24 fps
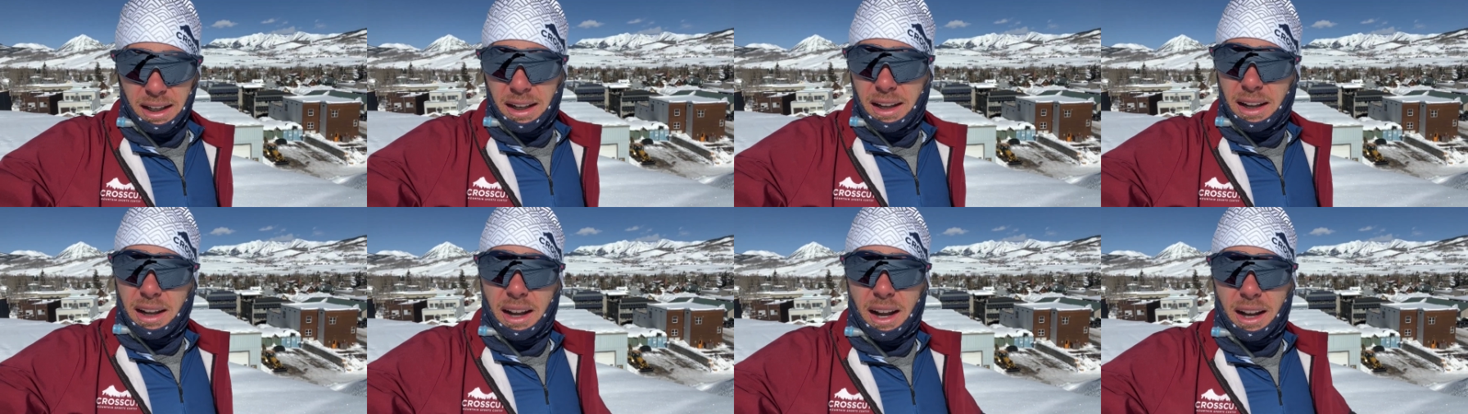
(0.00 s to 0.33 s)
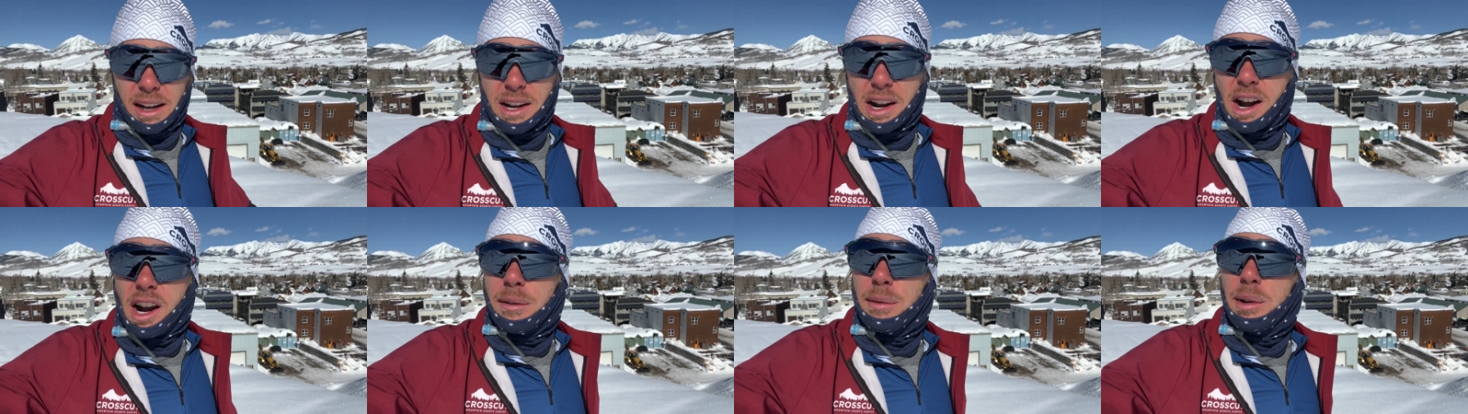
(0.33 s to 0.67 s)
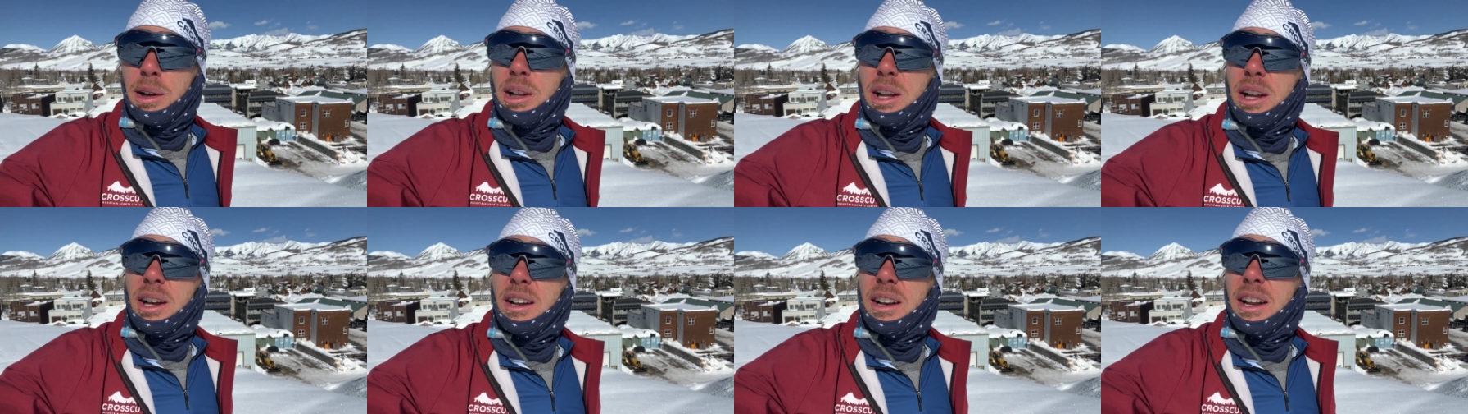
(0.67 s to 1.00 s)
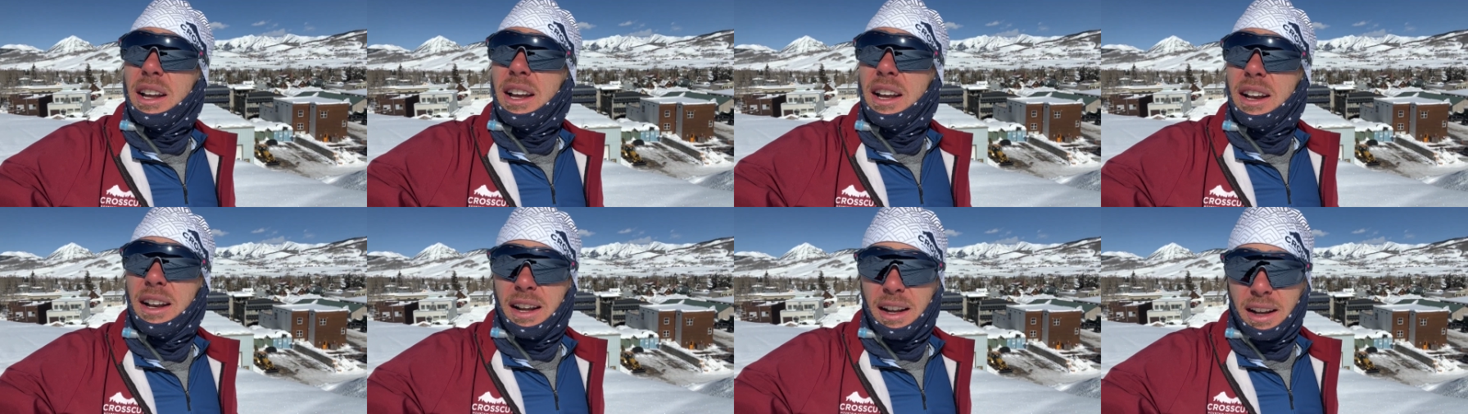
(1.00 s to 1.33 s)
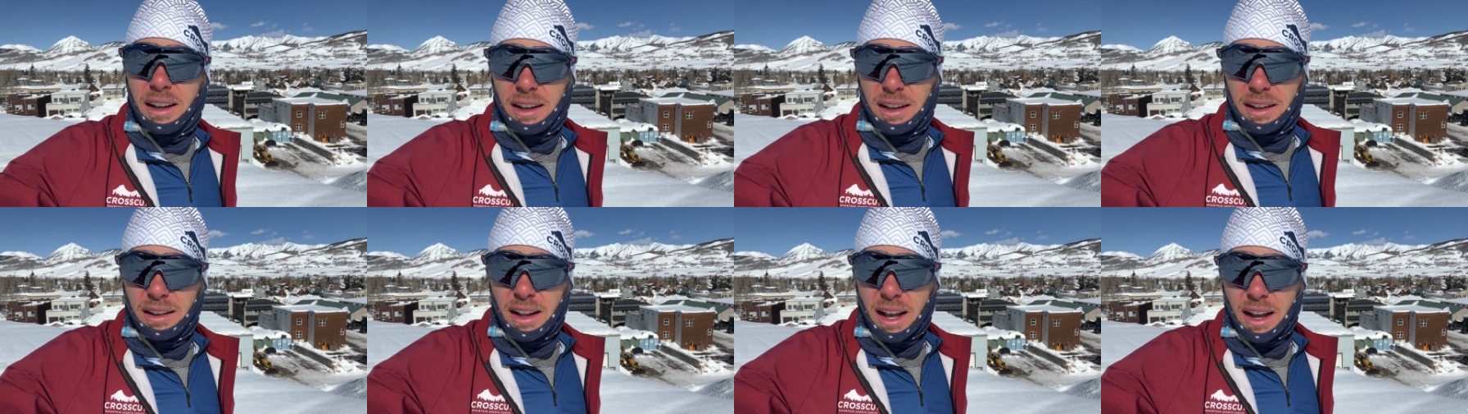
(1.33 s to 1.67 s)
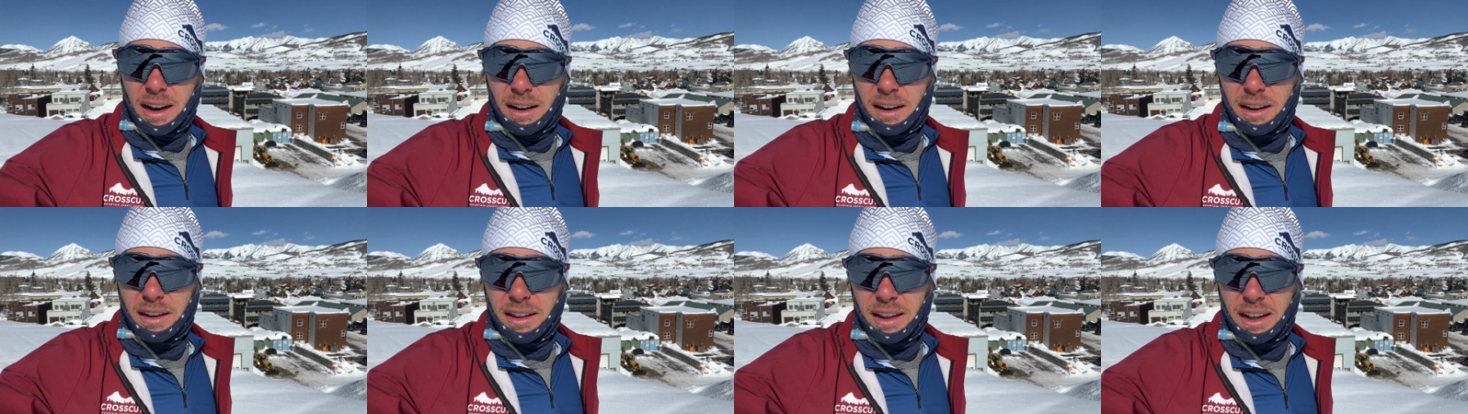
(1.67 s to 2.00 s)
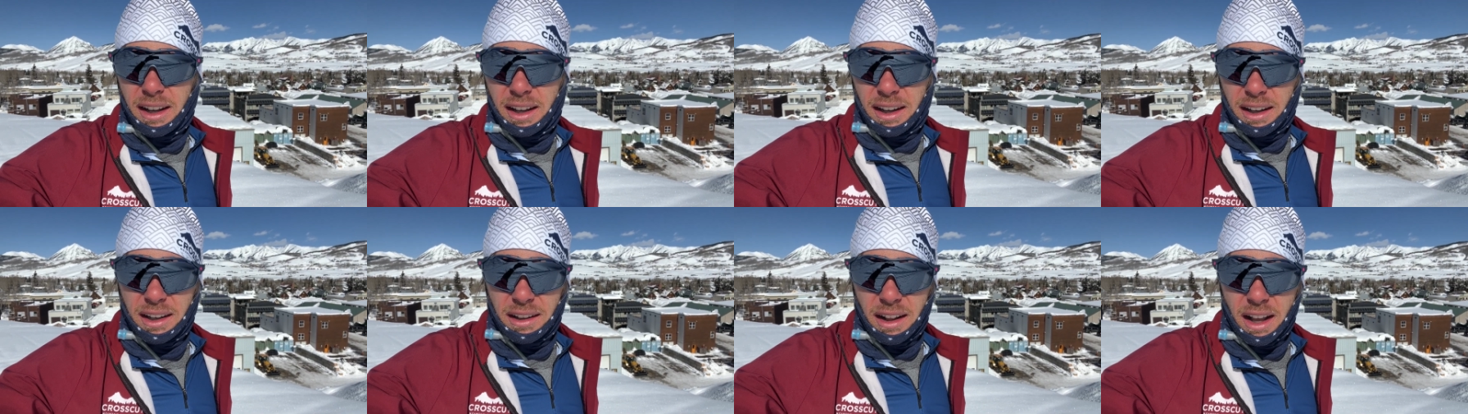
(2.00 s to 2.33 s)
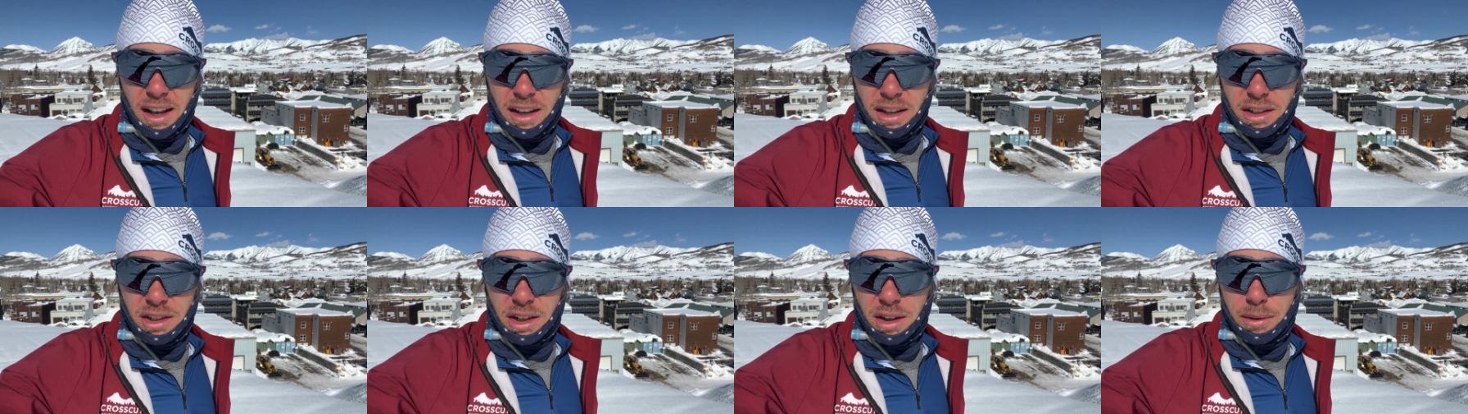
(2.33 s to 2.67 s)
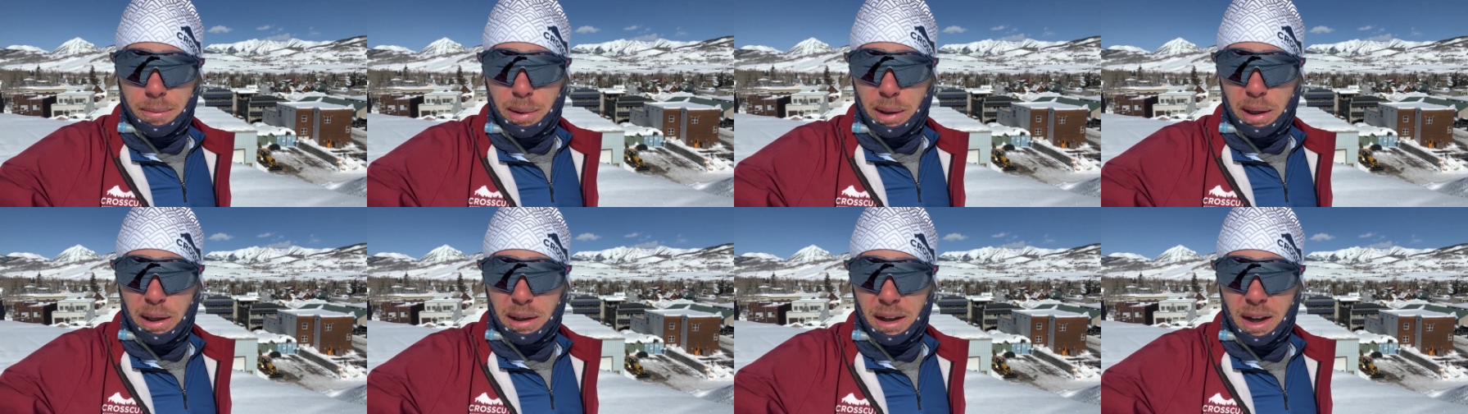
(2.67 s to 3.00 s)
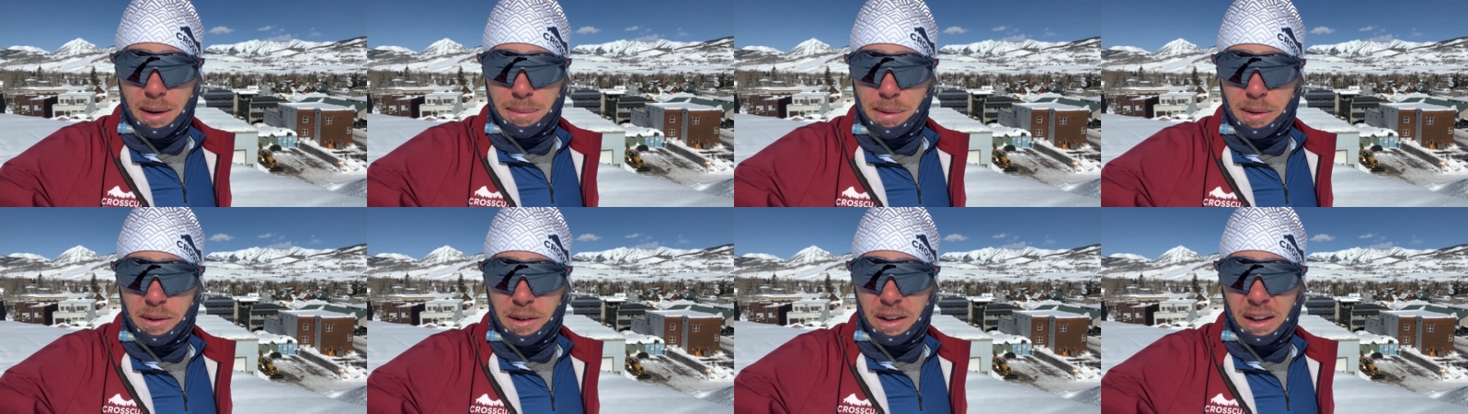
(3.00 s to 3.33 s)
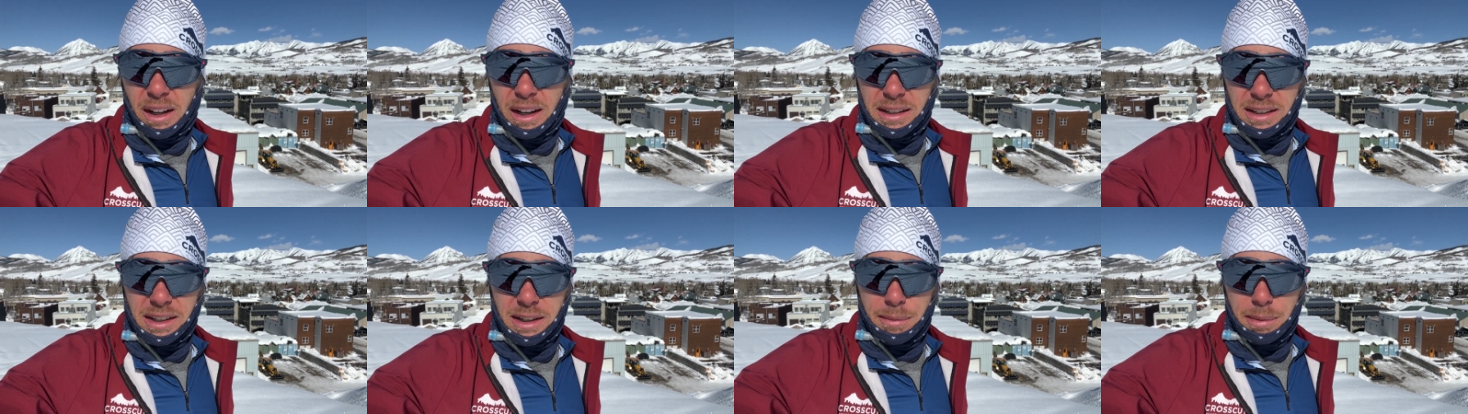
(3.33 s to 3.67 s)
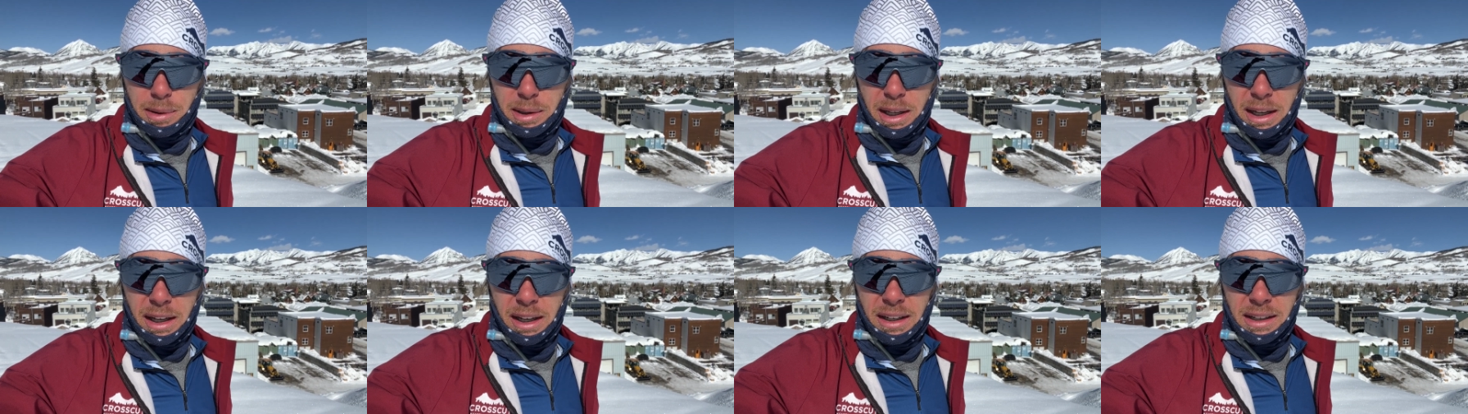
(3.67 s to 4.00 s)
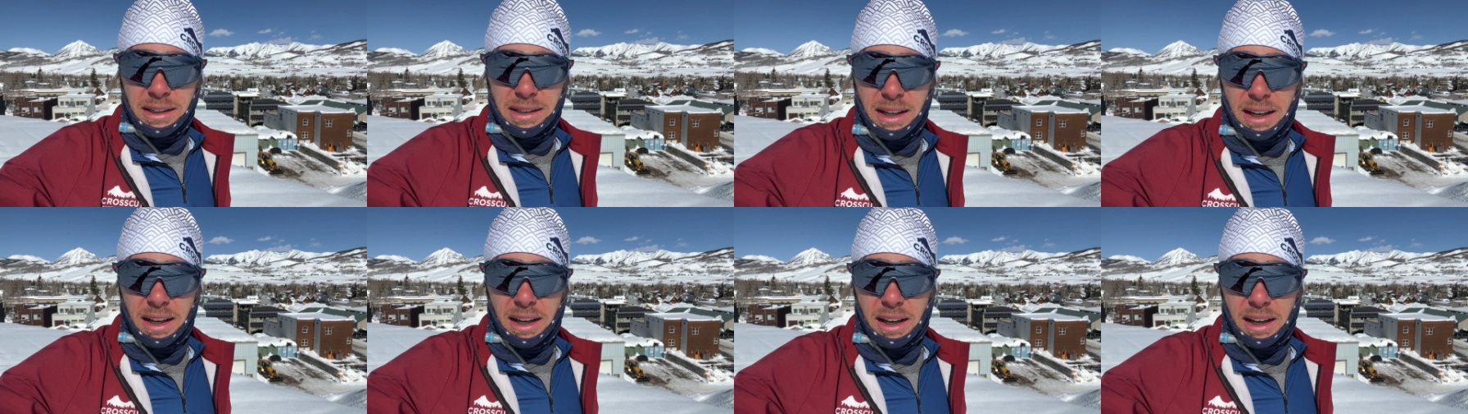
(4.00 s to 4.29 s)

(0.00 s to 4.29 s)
I carbo loaded, let all the glycogen build up over the last couple days,